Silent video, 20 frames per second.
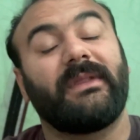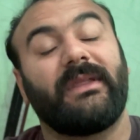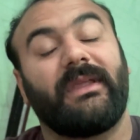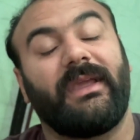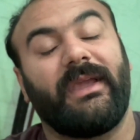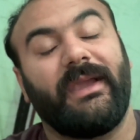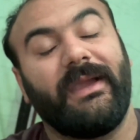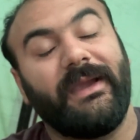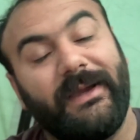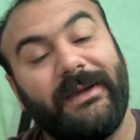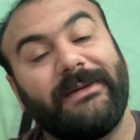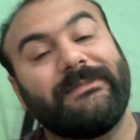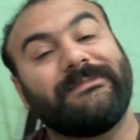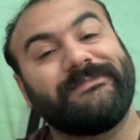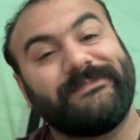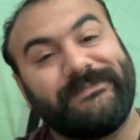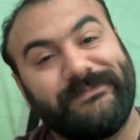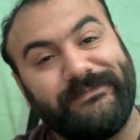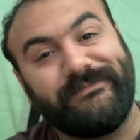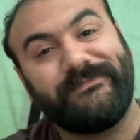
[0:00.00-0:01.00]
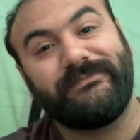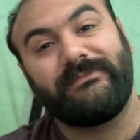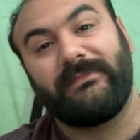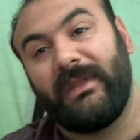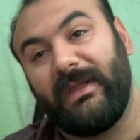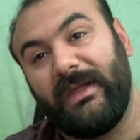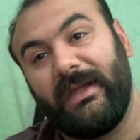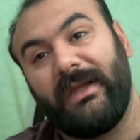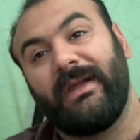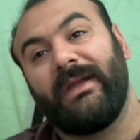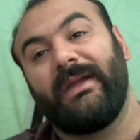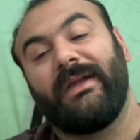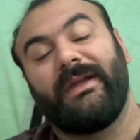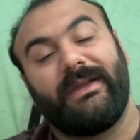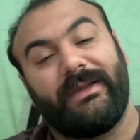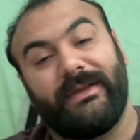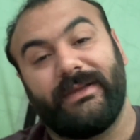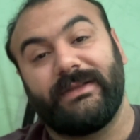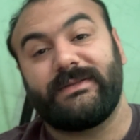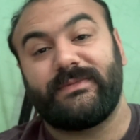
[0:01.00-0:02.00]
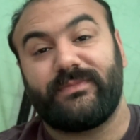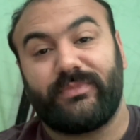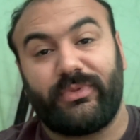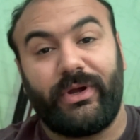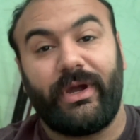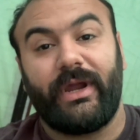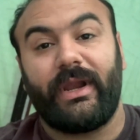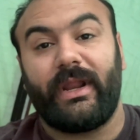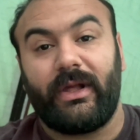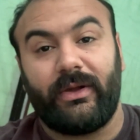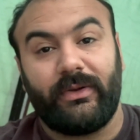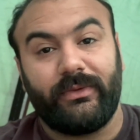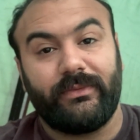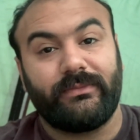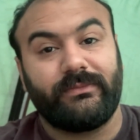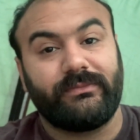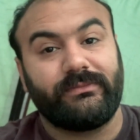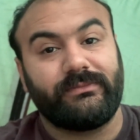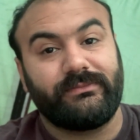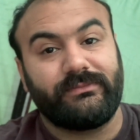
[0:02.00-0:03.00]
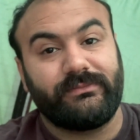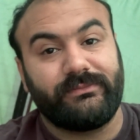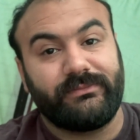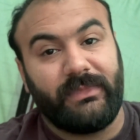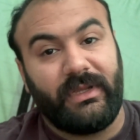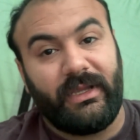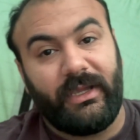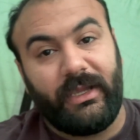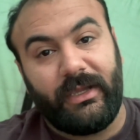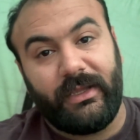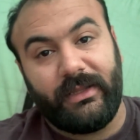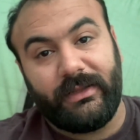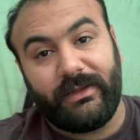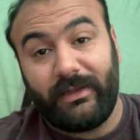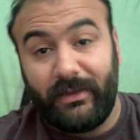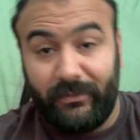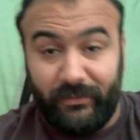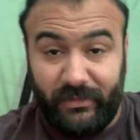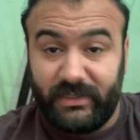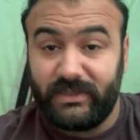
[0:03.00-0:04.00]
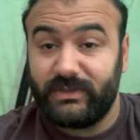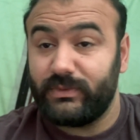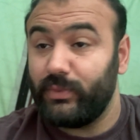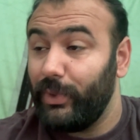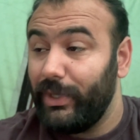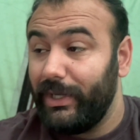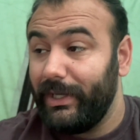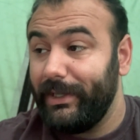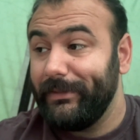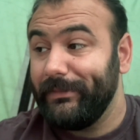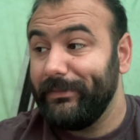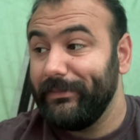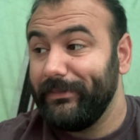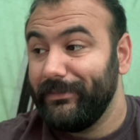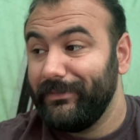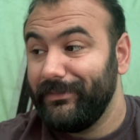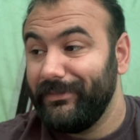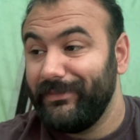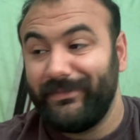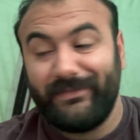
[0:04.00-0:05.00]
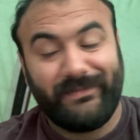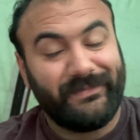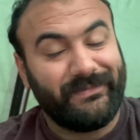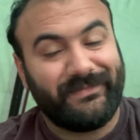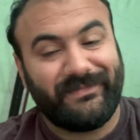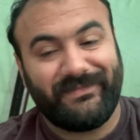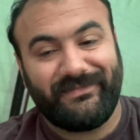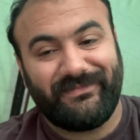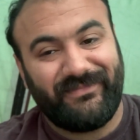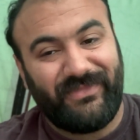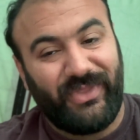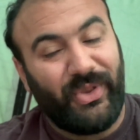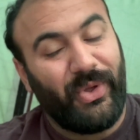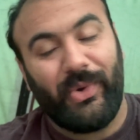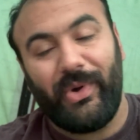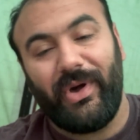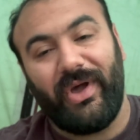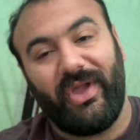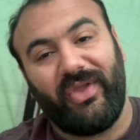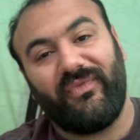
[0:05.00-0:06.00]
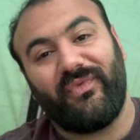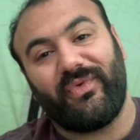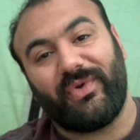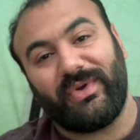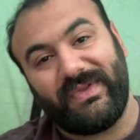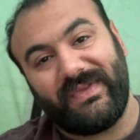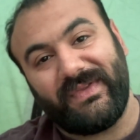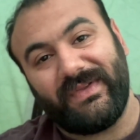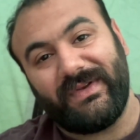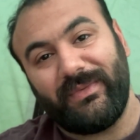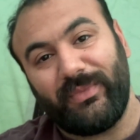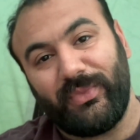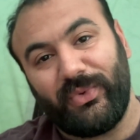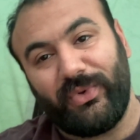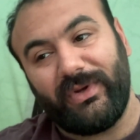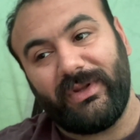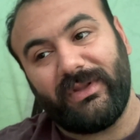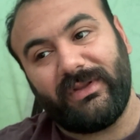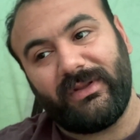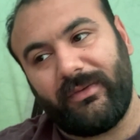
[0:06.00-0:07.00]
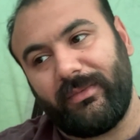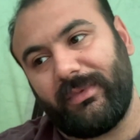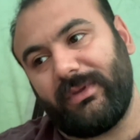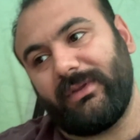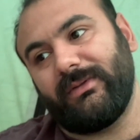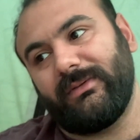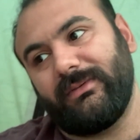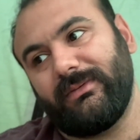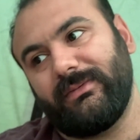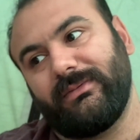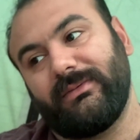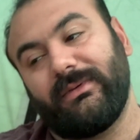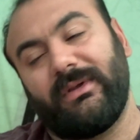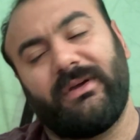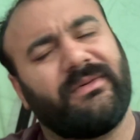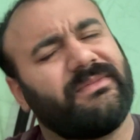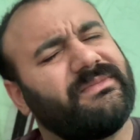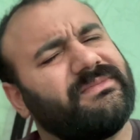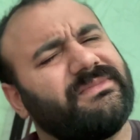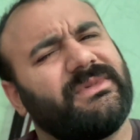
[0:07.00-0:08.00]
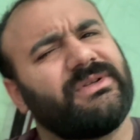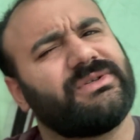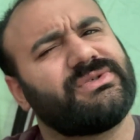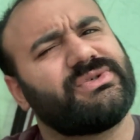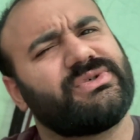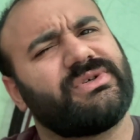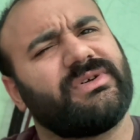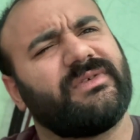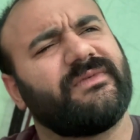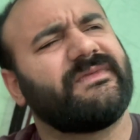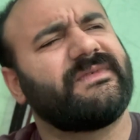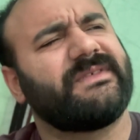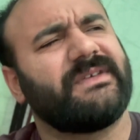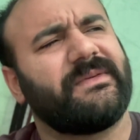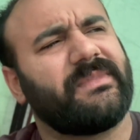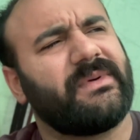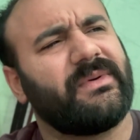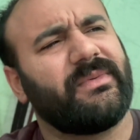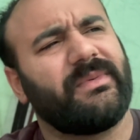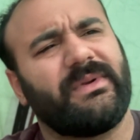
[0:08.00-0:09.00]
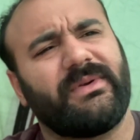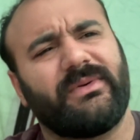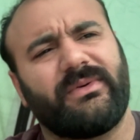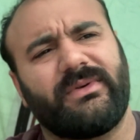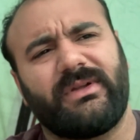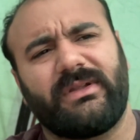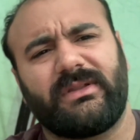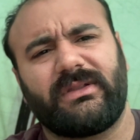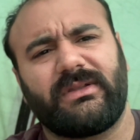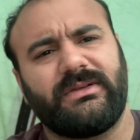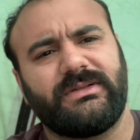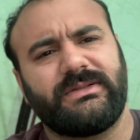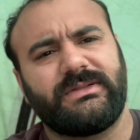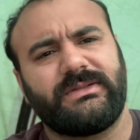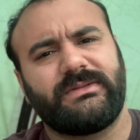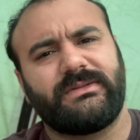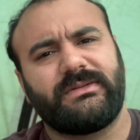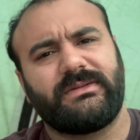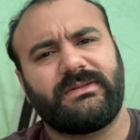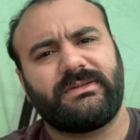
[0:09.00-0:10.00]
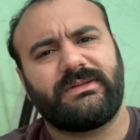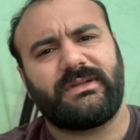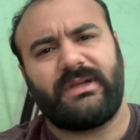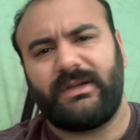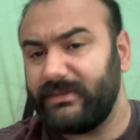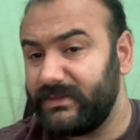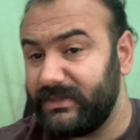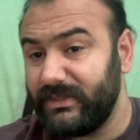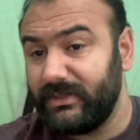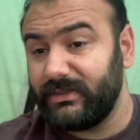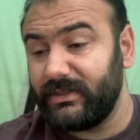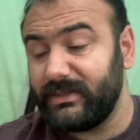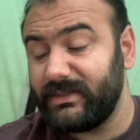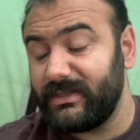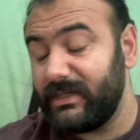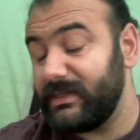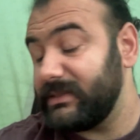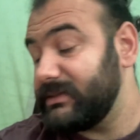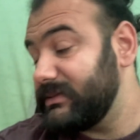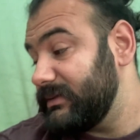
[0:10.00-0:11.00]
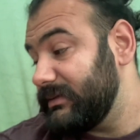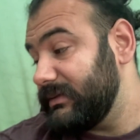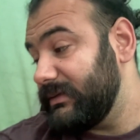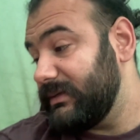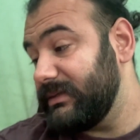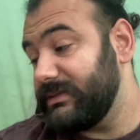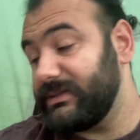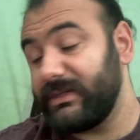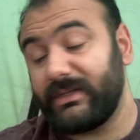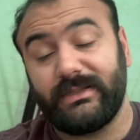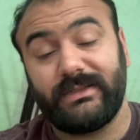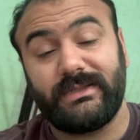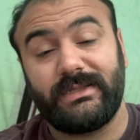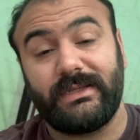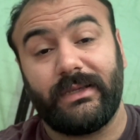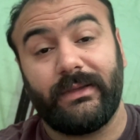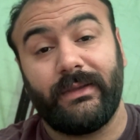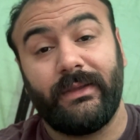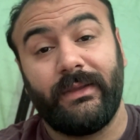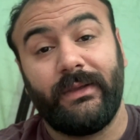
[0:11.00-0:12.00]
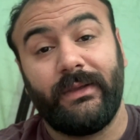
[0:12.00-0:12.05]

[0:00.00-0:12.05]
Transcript: Yeah, it's bright out, and that means what? No hike for us in the morning. I mean, I'm not sure if separate went or not, because I'm still in the tent, as you can see.